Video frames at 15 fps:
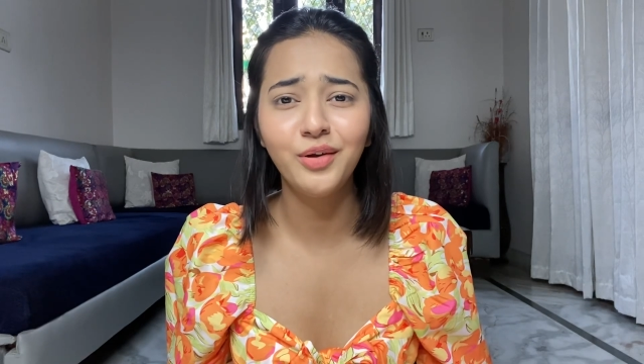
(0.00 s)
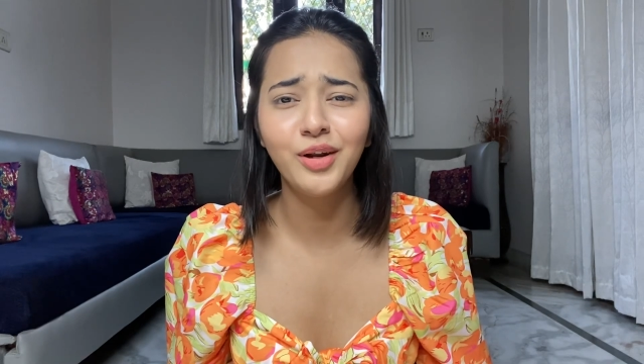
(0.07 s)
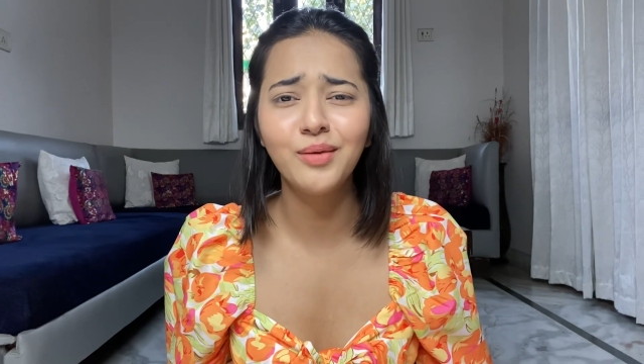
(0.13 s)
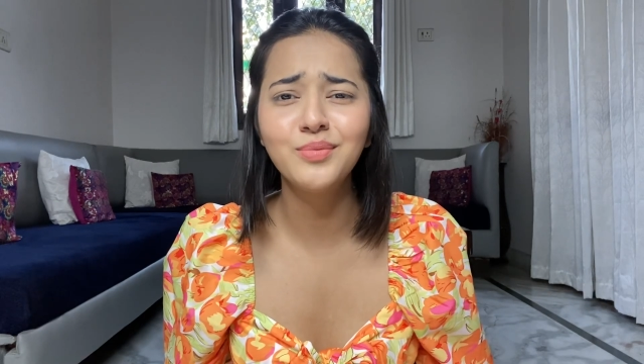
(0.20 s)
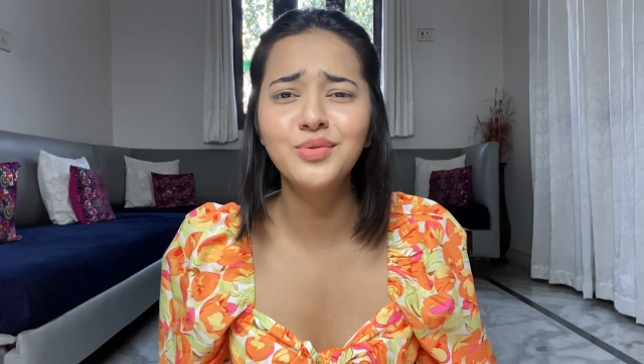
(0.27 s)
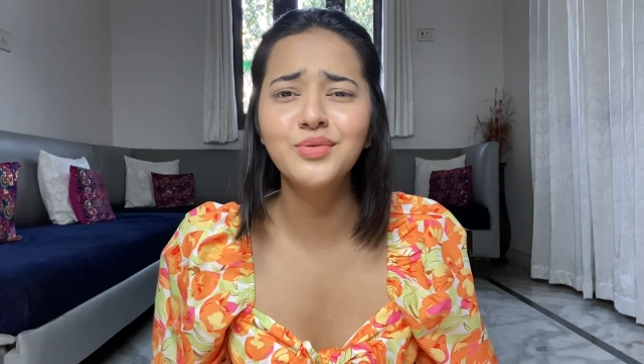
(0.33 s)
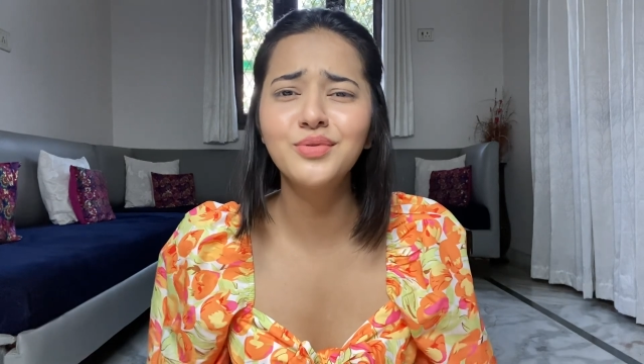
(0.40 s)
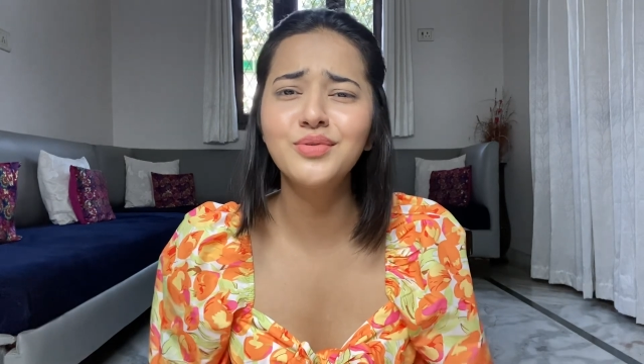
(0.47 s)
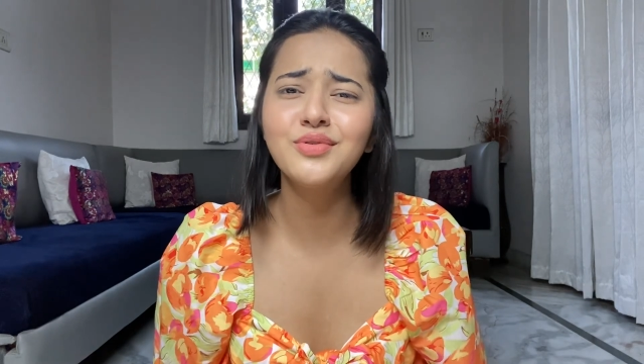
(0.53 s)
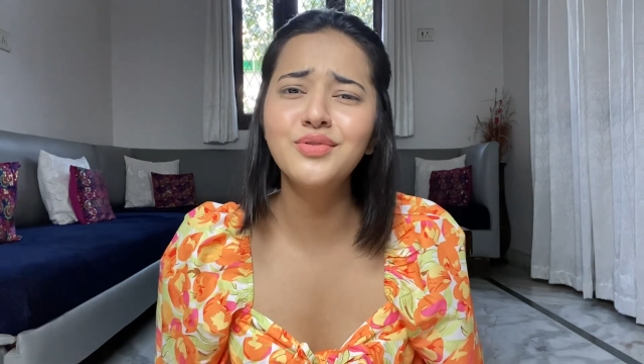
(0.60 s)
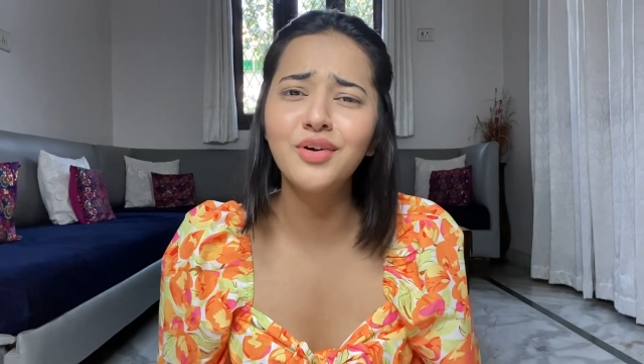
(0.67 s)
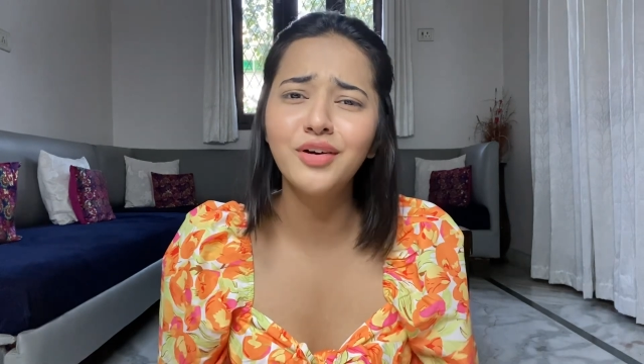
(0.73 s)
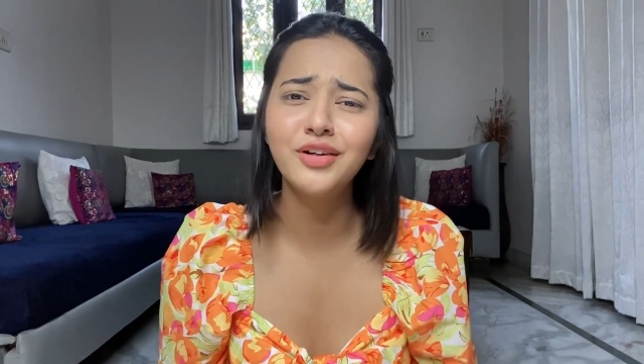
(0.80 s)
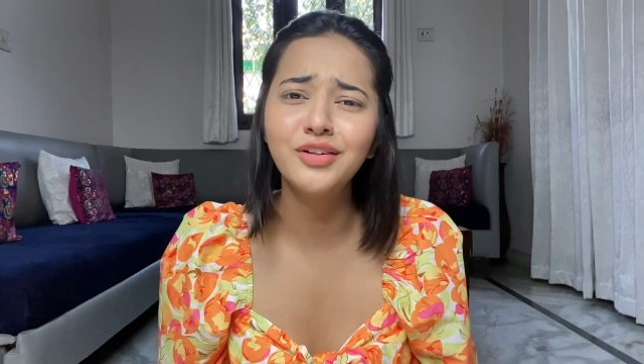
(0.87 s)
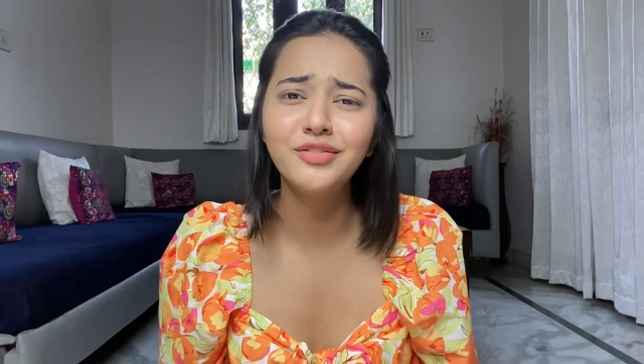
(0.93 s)
And I'm so
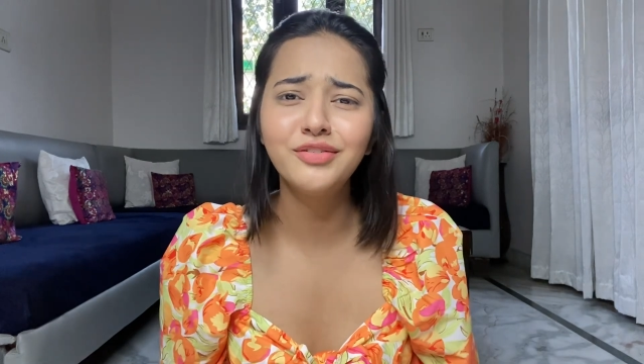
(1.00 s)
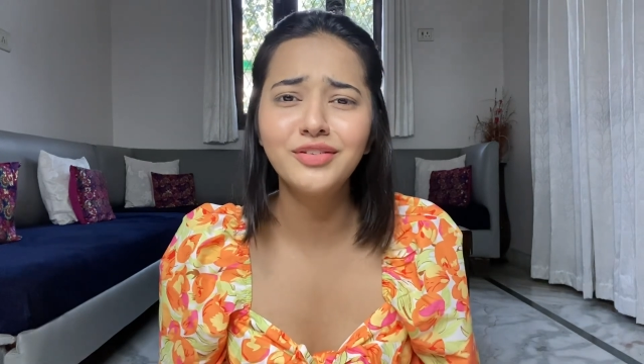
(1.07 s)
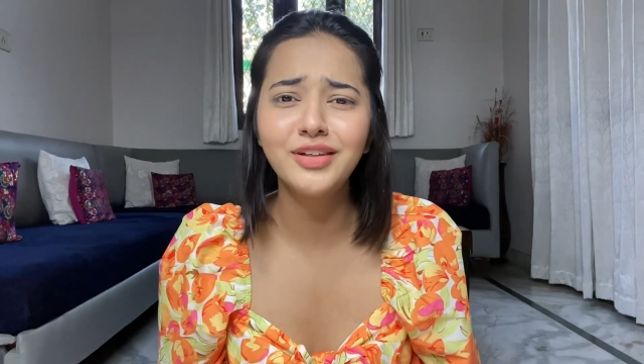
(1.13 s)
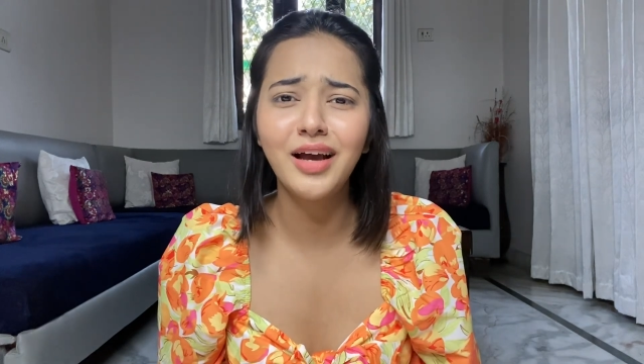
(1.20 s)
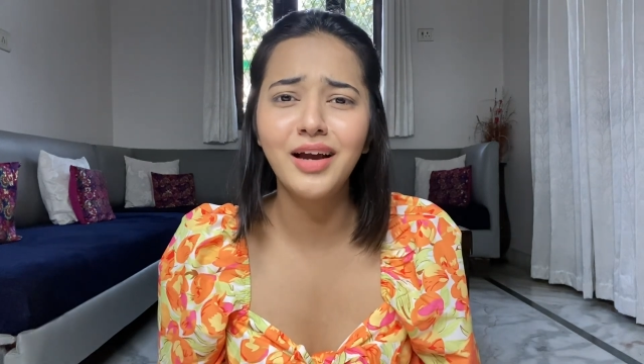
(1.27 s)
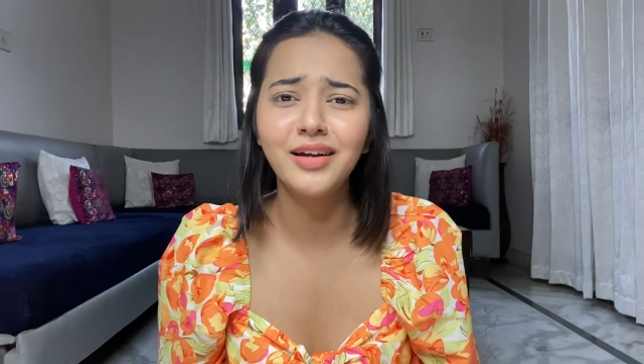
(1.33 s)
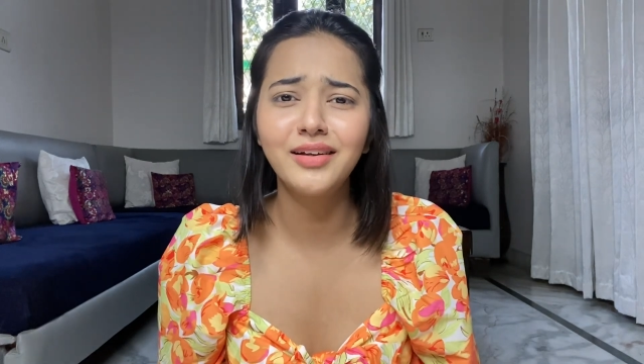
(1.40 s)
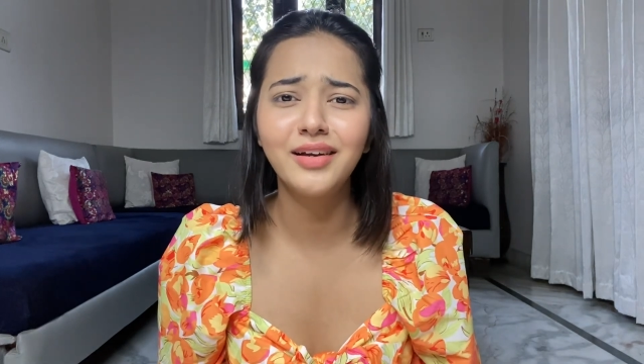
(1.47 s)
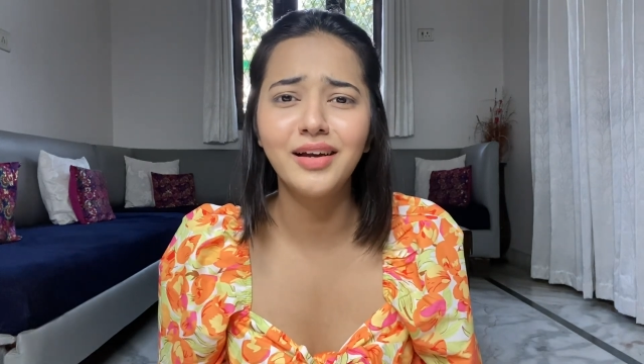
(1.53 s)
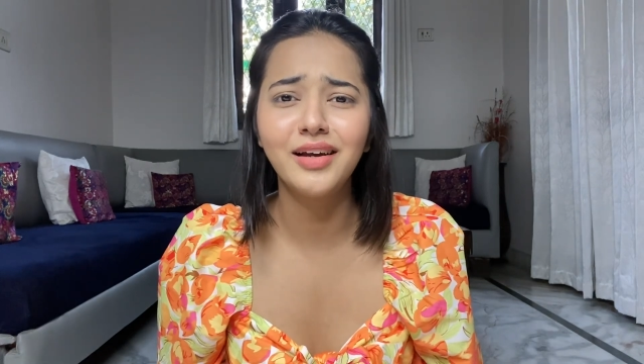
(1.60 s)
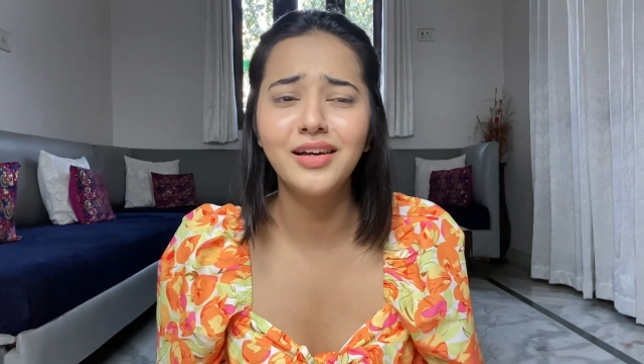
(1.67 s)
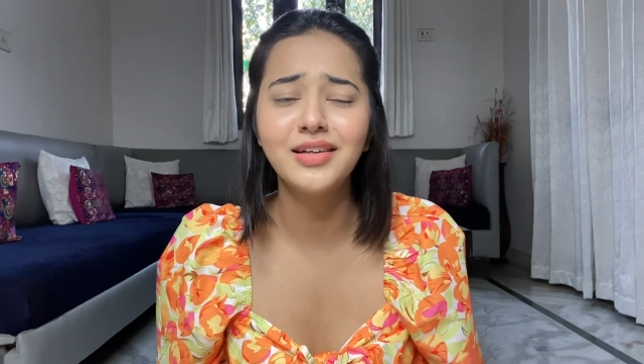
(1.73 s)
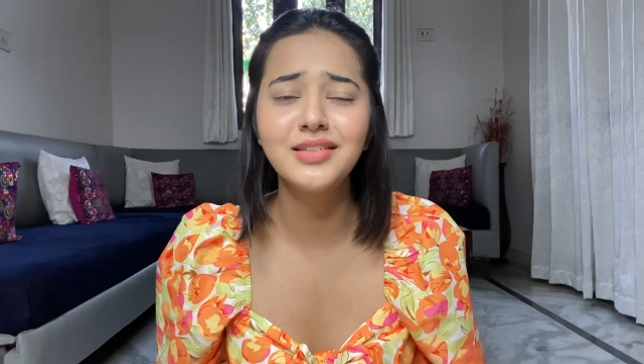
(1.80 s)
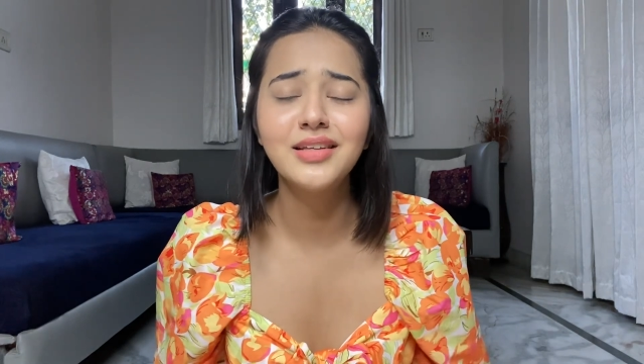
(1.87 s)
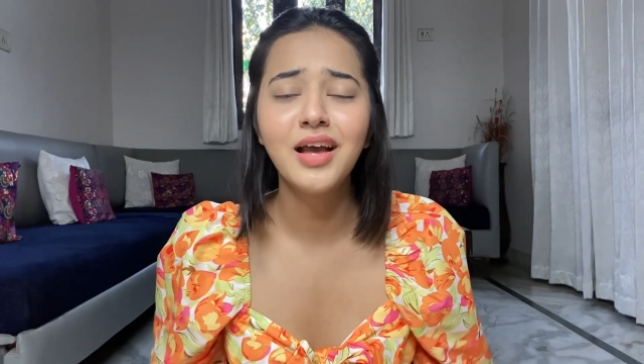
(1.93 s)
sorry for that,
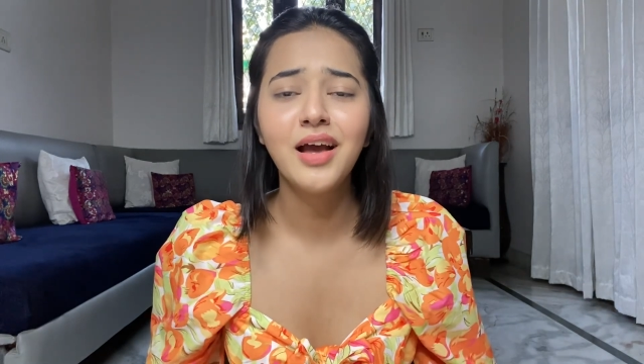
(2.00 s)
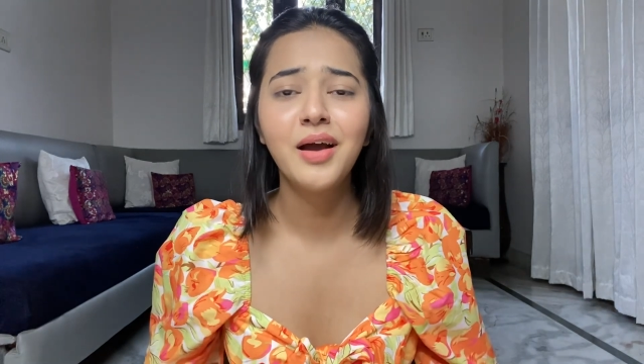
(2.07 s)
guys.